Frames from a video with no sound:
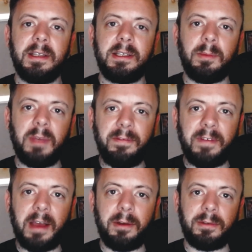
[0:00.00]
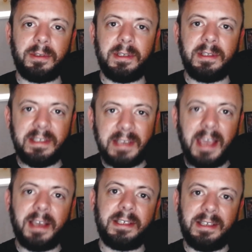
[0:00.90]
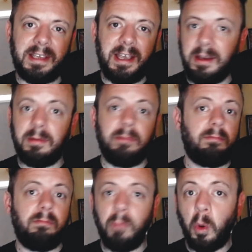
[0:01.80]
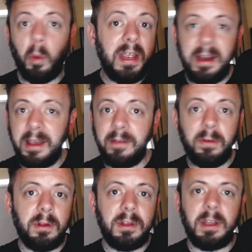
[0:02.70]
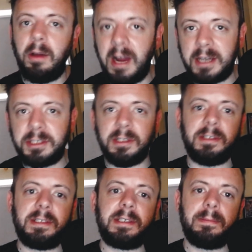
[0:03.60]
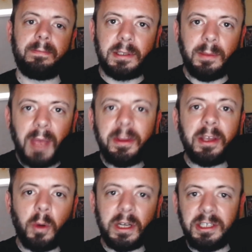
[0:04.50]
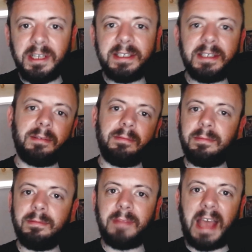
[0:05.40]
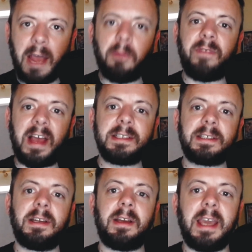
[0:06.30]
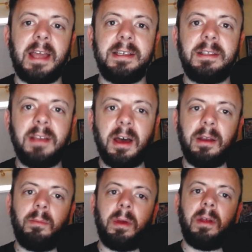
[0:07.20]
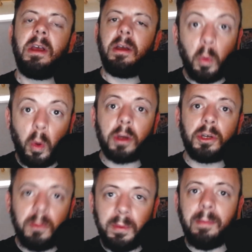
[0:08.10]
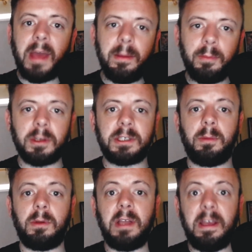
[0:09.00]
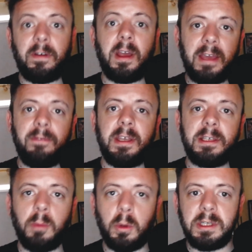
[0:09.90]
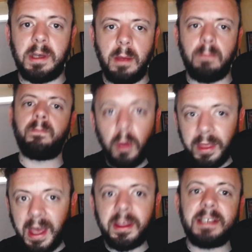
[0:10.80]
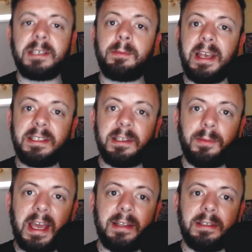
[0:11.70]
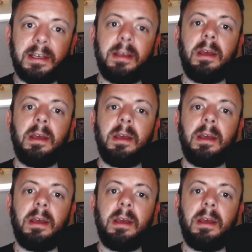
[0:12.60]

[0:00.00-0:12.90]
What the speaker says: to be found, to take us in more meaningful directions. So maybe the question isn't how fast can I get this done, but what could be made possible if I give this more time? Without that space to meander,